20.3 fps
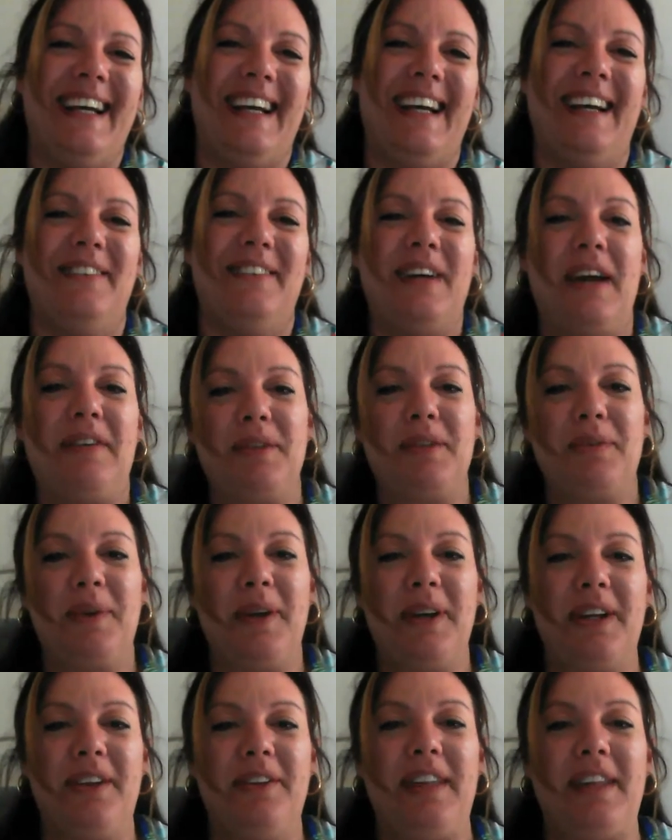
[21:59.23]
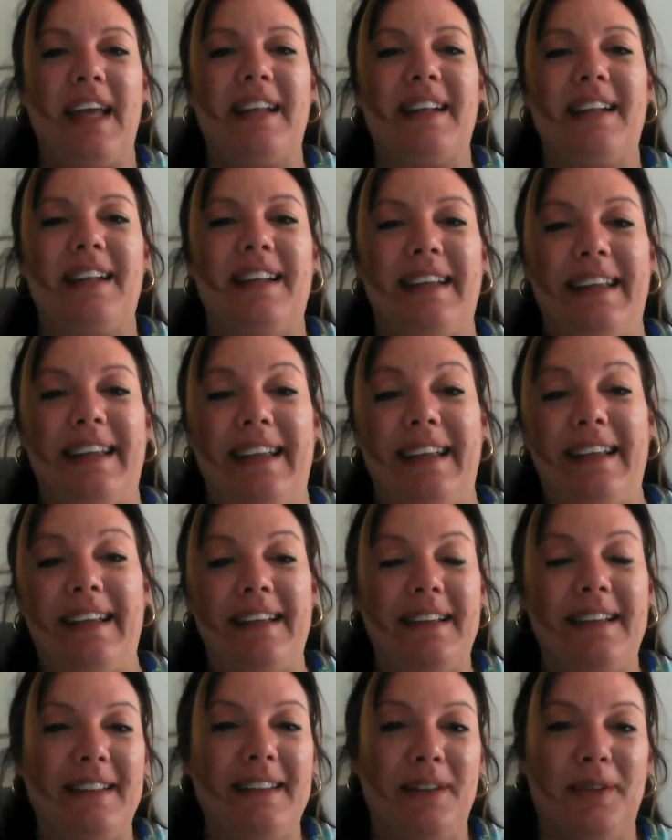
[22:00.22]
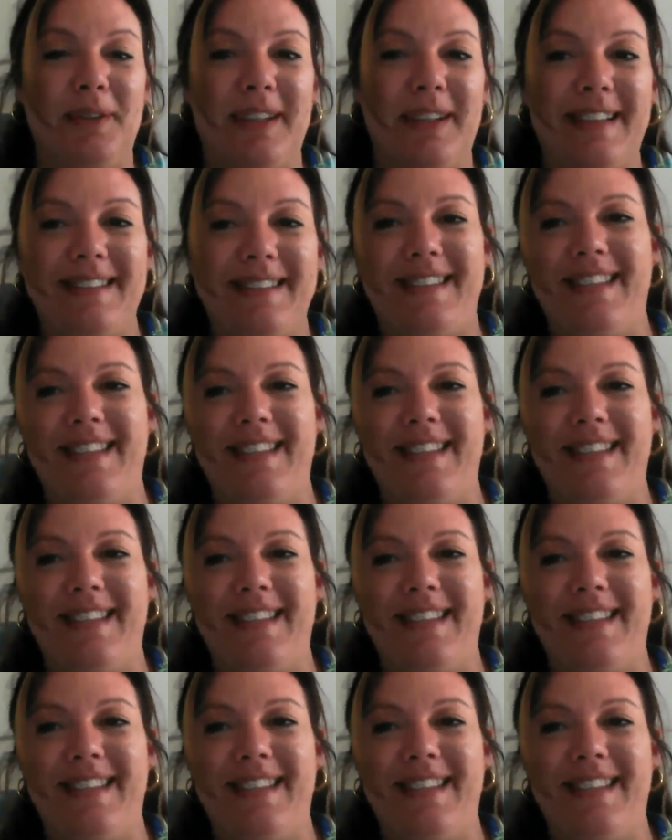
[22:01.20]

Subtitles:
We'll have to work on that clicking noise.